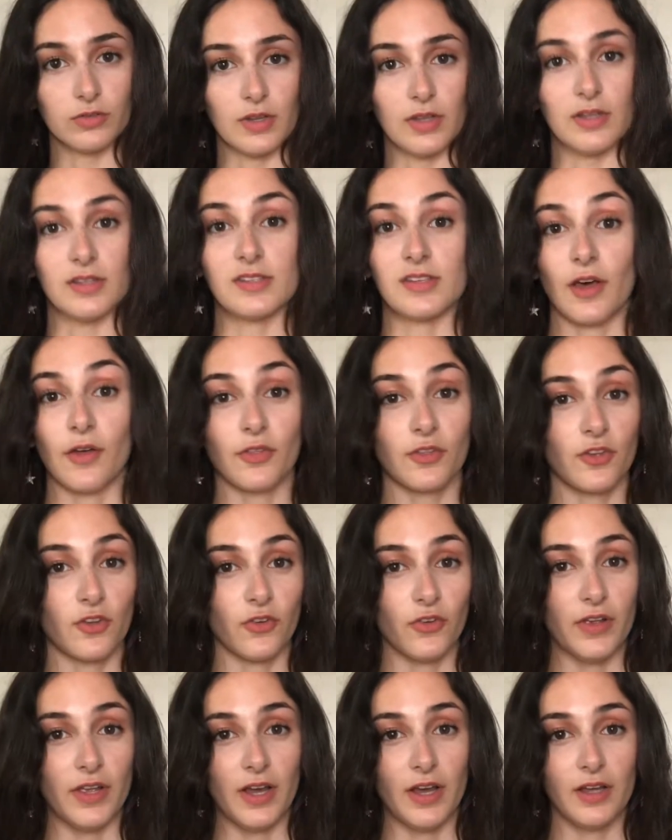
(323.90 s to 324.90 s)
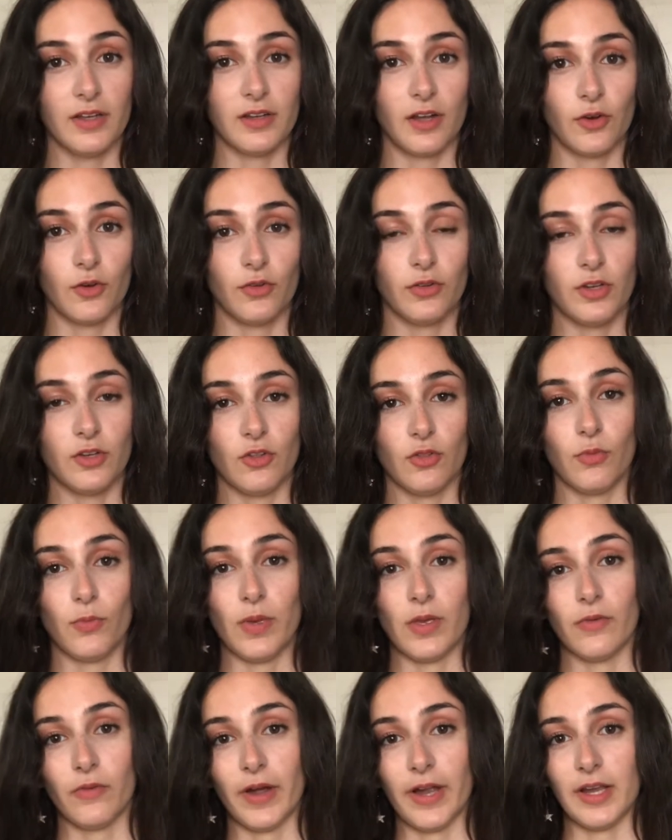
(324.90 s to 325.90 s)
in South Korea, not only do we
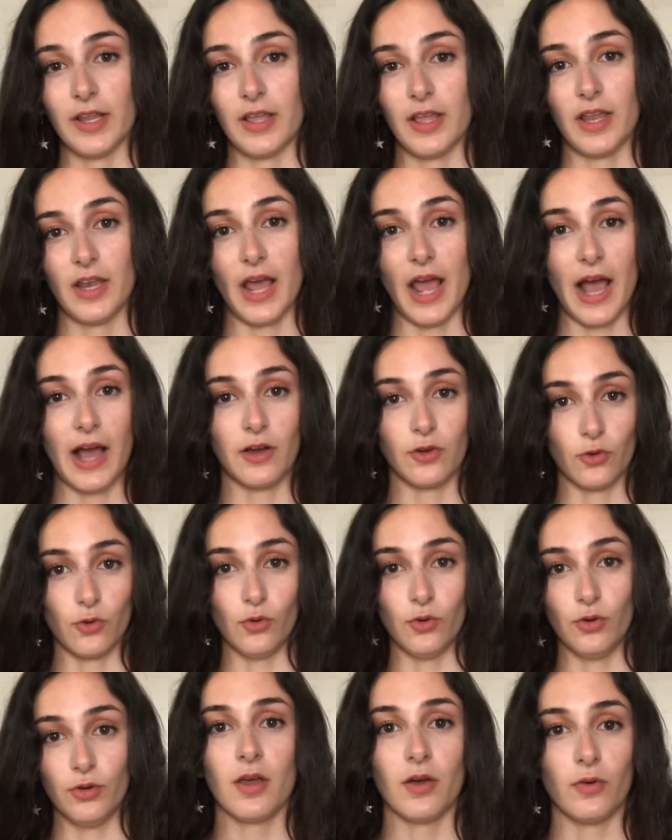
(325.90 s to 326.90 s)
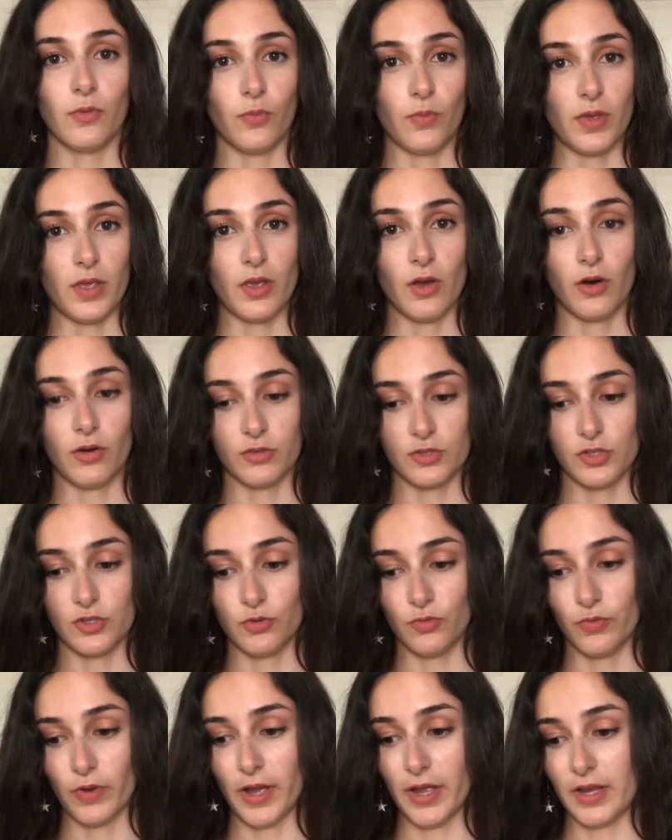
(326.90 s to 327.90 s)
write in Hangul, we also
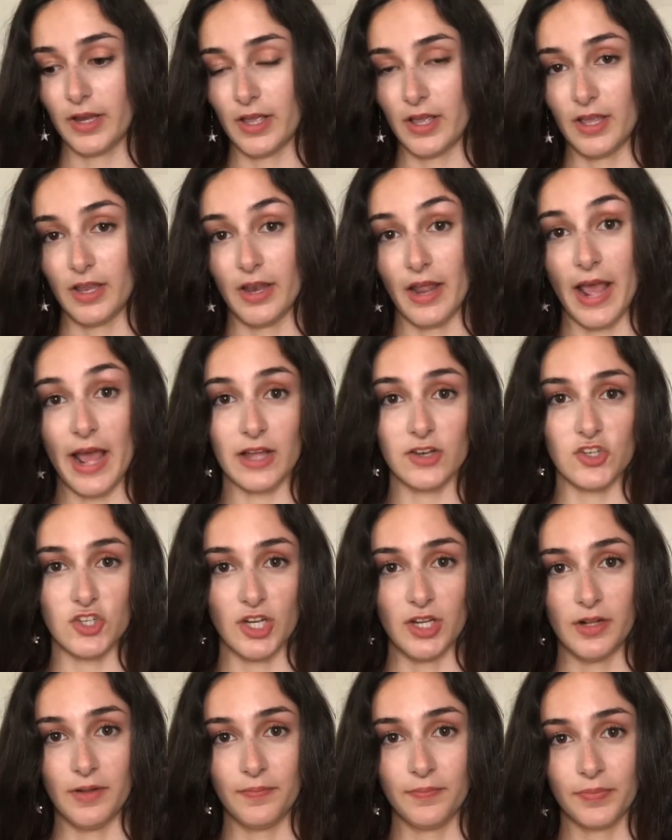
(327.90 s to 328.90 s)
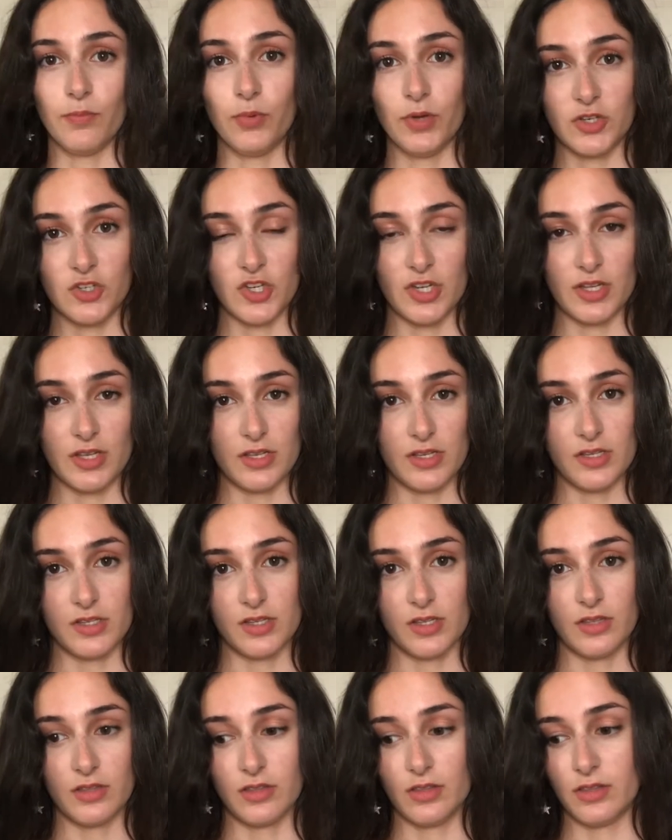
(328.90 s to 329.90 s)
write in Hanja, which is
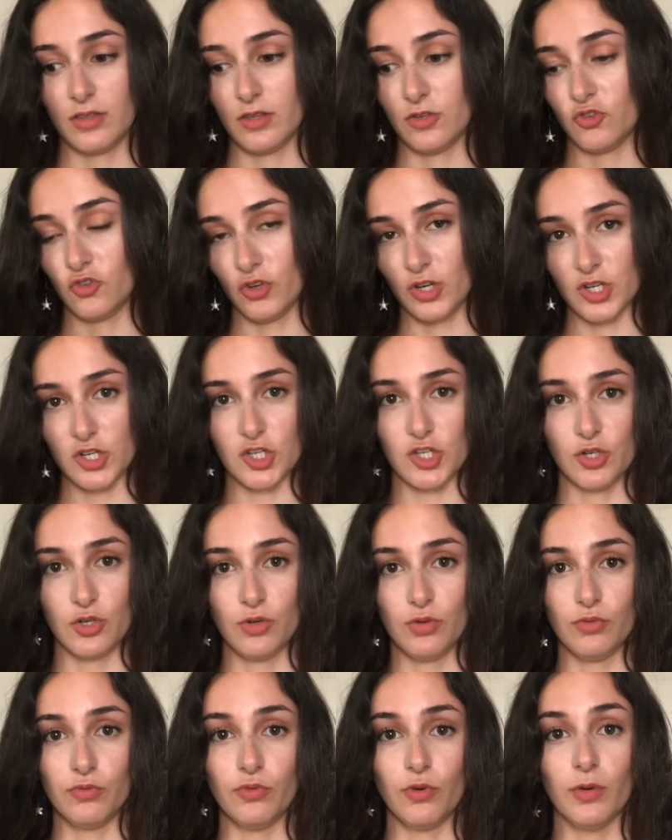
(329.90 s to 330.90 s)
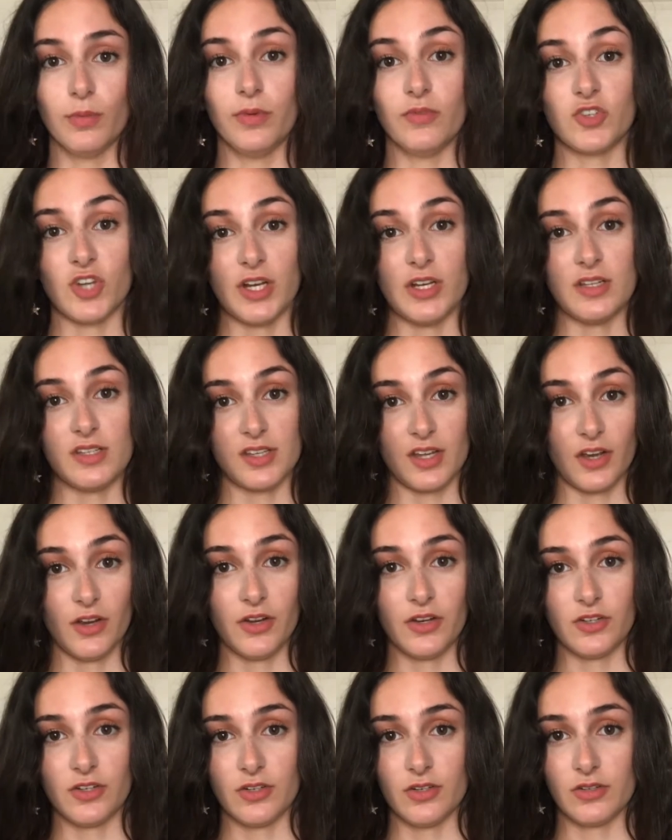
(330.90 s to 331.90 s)
the traditional form of Chinese
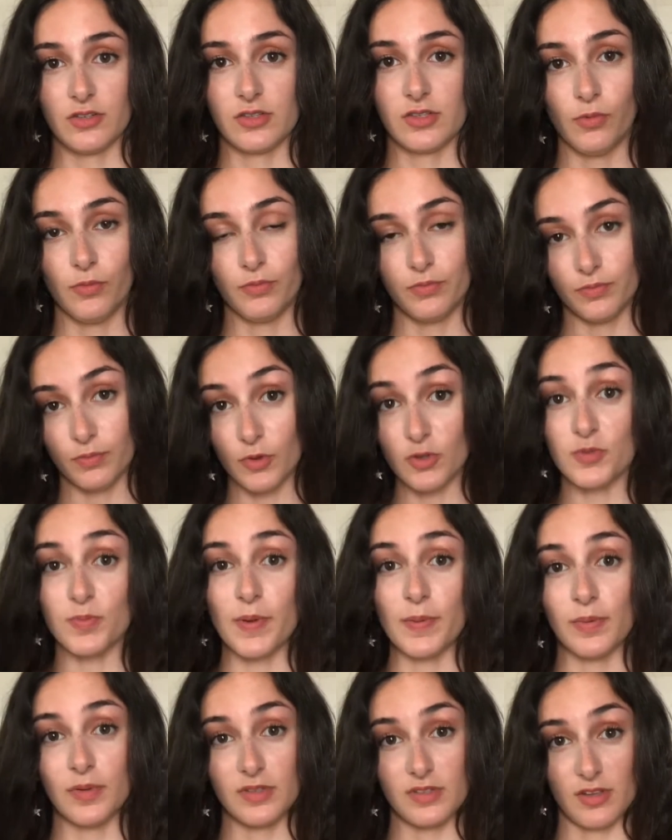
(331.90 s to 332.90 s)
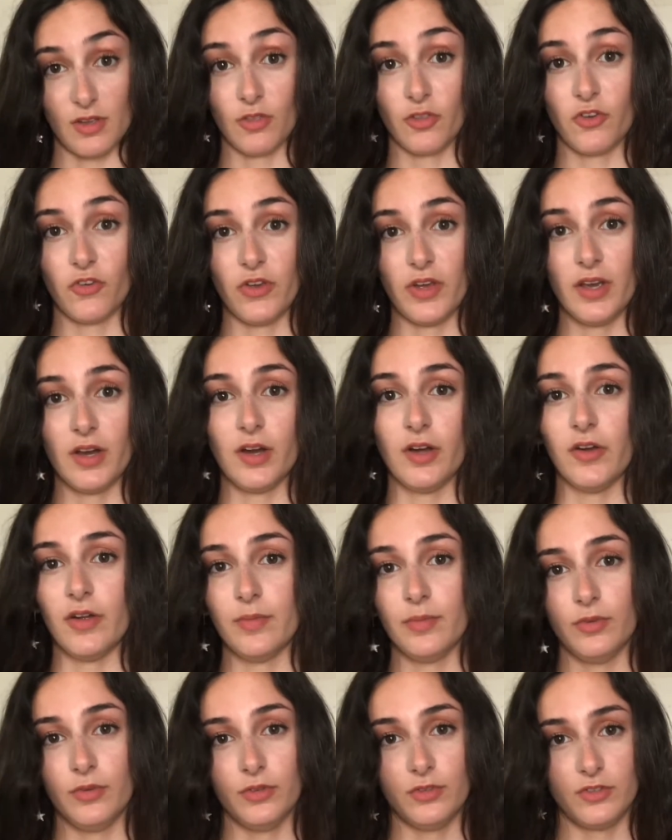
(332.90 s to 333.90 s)
characters. Most people in South Korea are
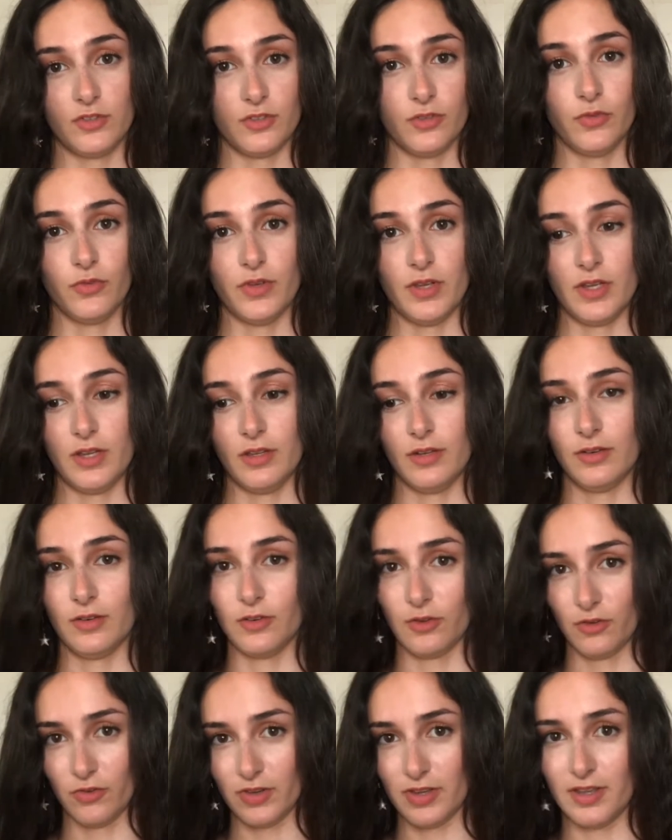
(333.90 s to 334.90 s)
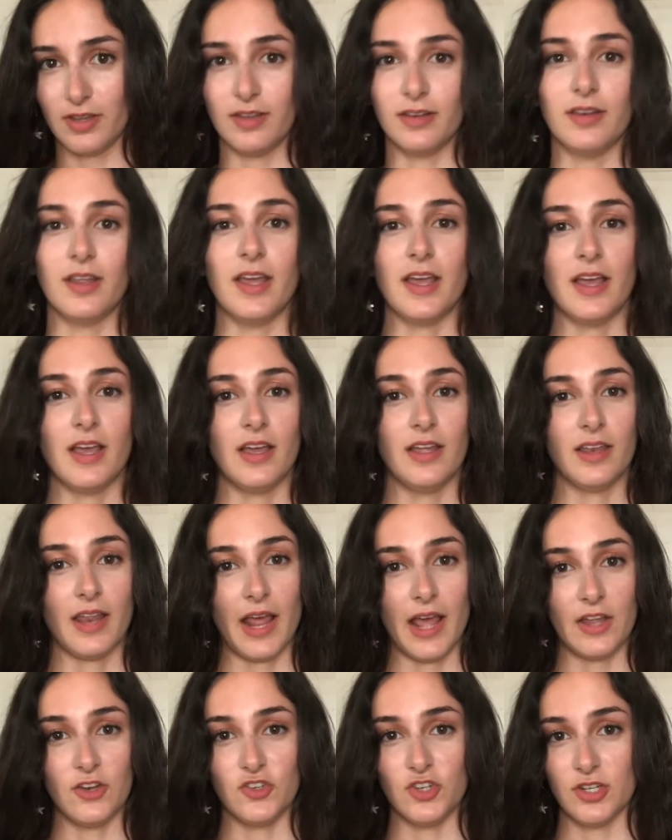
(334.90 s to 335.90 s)
able to read Korean and
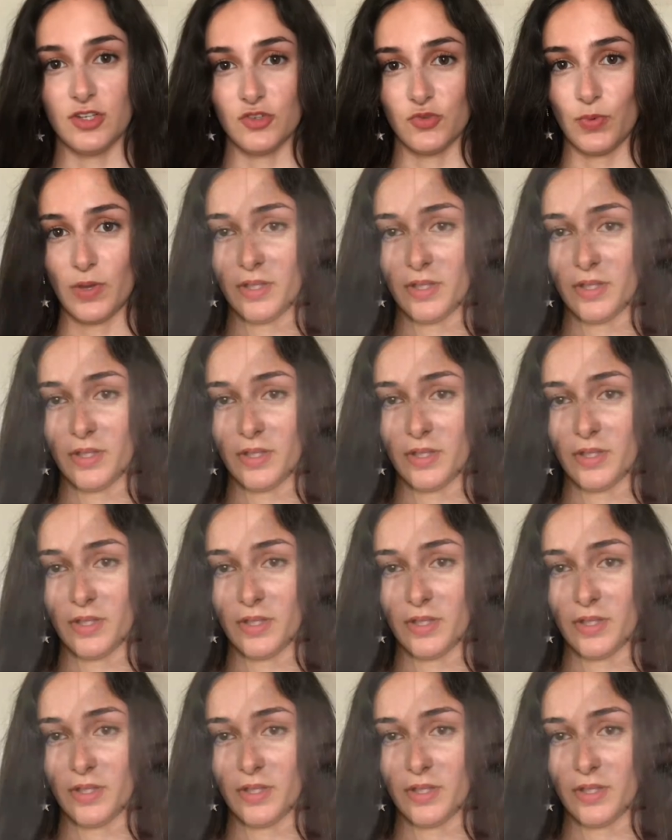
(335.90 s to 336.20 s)
Hanja as well.